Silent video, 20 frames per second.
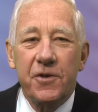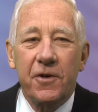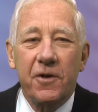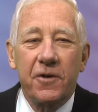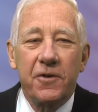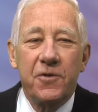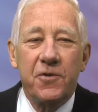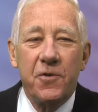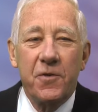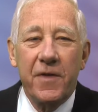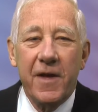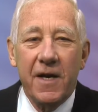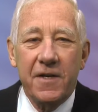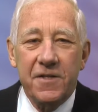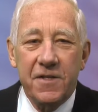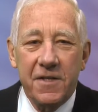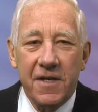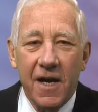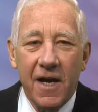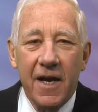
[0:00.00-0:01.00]
Journal in
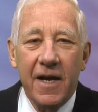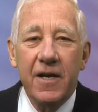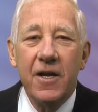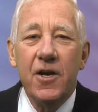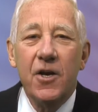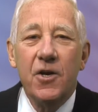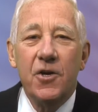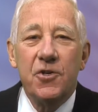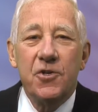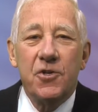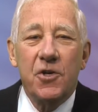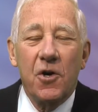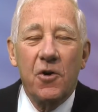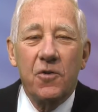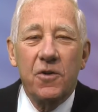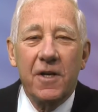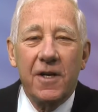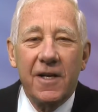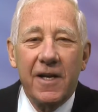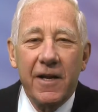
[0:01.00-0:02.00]
2009,
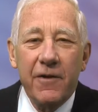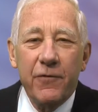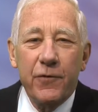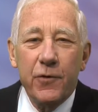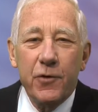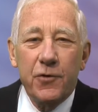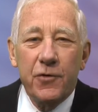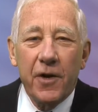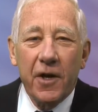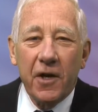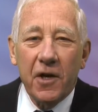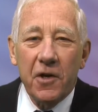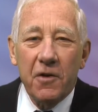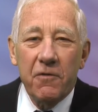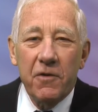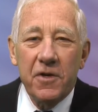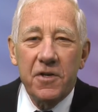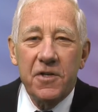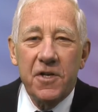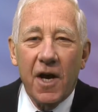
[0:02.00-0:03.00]
showed that left ventricular
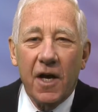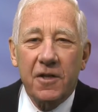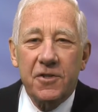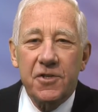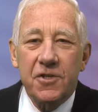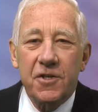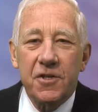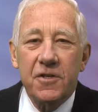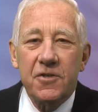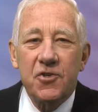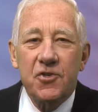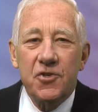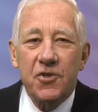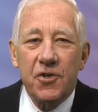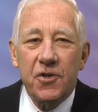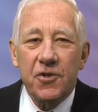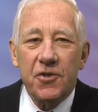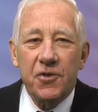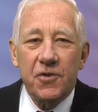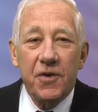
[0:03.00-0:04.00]
reduction
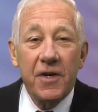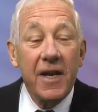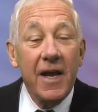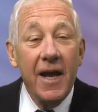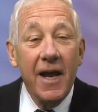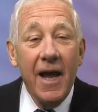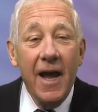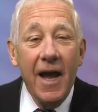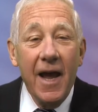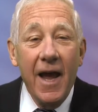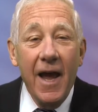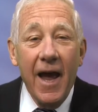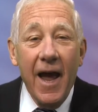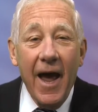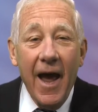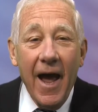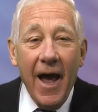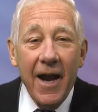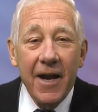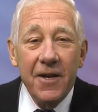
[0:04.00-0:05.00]
surgery
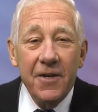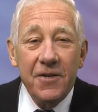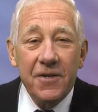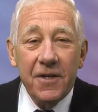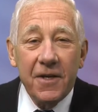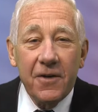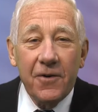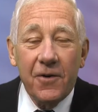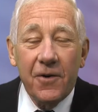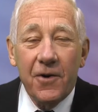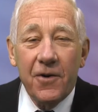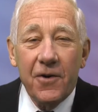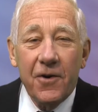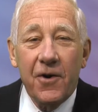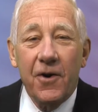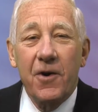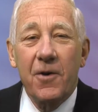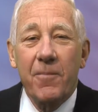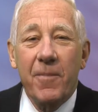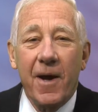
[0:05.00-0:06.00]
added to coronary
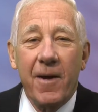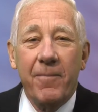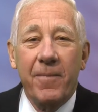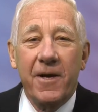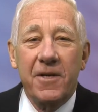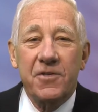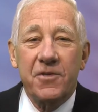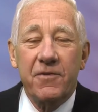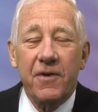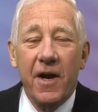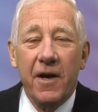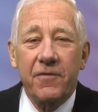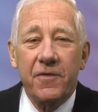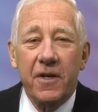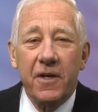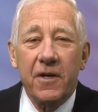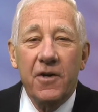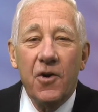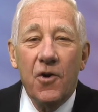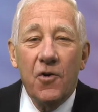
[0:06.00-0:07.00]
artery bypass
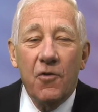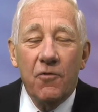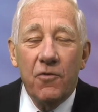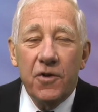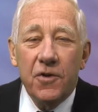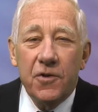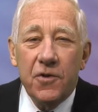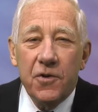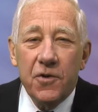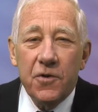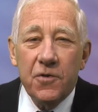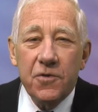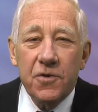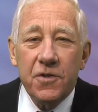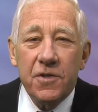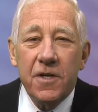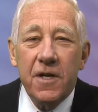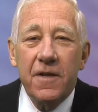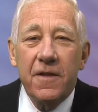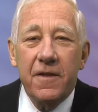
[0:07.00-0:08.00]
grafting
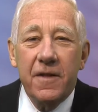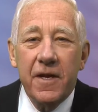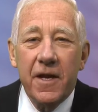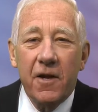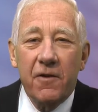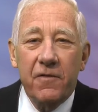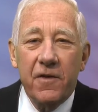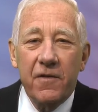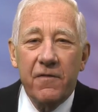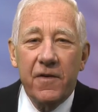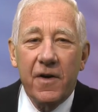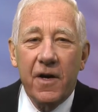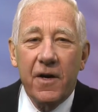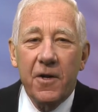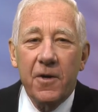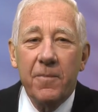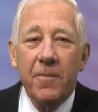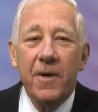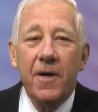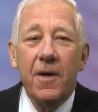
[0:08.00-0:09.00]
reduced the LV
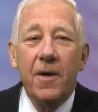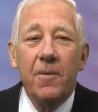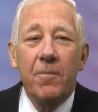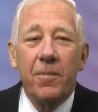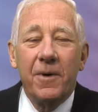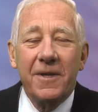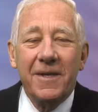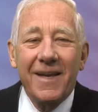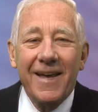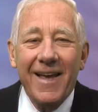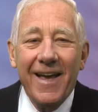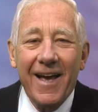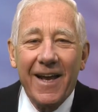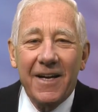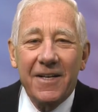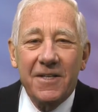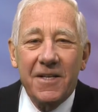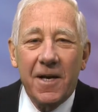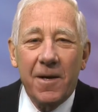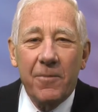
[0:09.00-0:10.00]
volume, but the
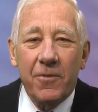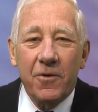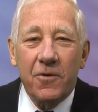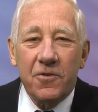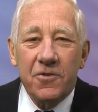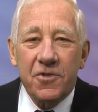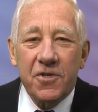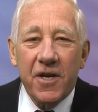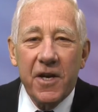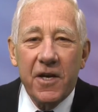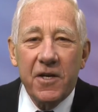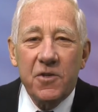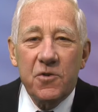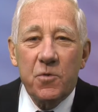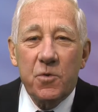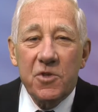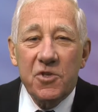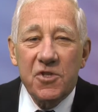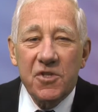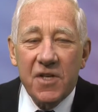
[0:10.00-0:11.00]
anatomical change
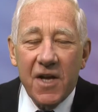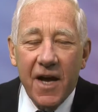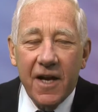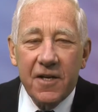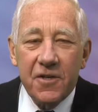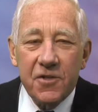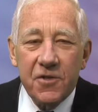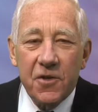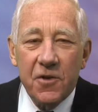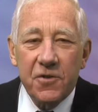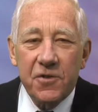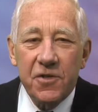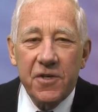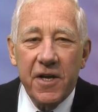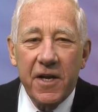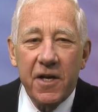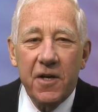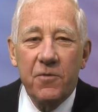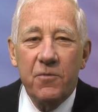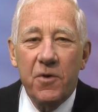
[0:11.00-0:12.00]
was not
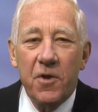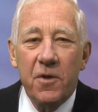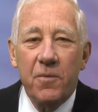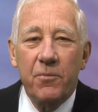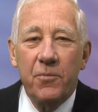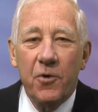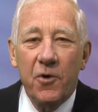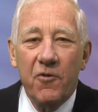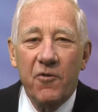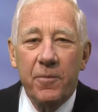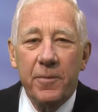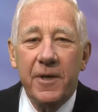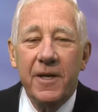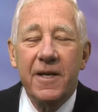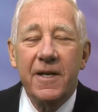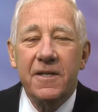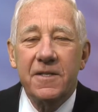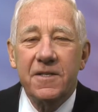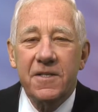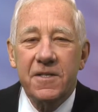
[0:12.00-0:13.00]
associated with improvement
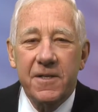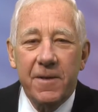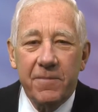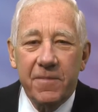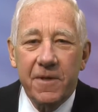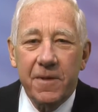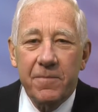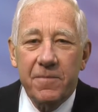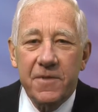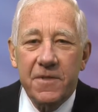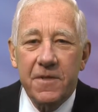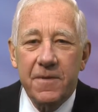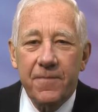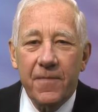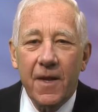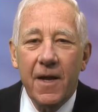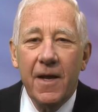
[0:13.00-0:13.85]
in symptoms